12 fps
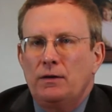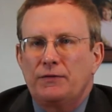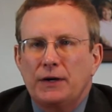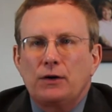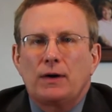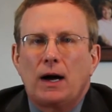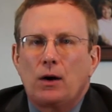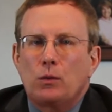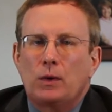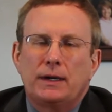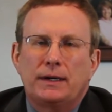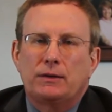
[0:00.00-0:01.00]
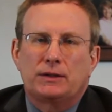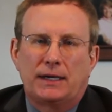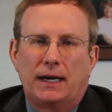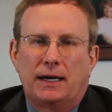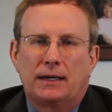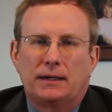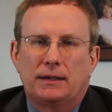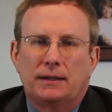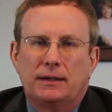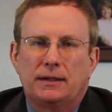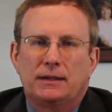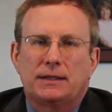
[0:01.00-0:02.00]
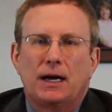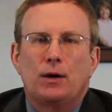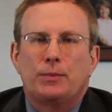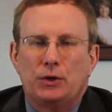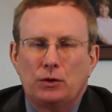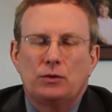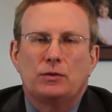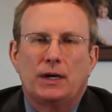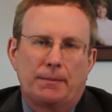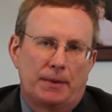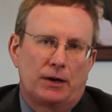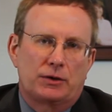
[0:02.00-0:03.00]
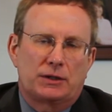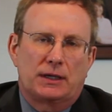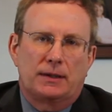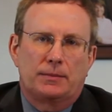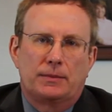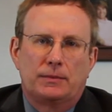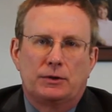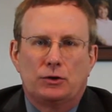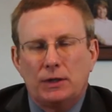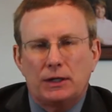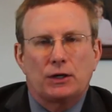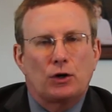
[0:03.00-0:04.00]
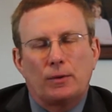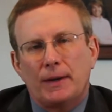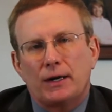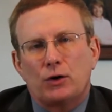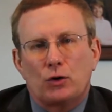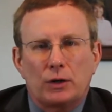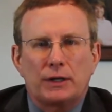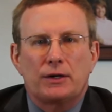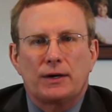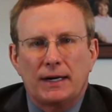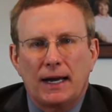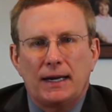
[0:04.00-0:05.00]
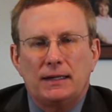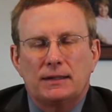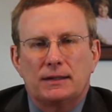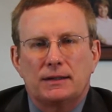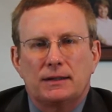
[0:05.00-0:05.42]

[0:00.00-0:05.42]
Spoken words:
Figure out what it'll take to help you get better sleep. Do you need to go to bed earlier at night?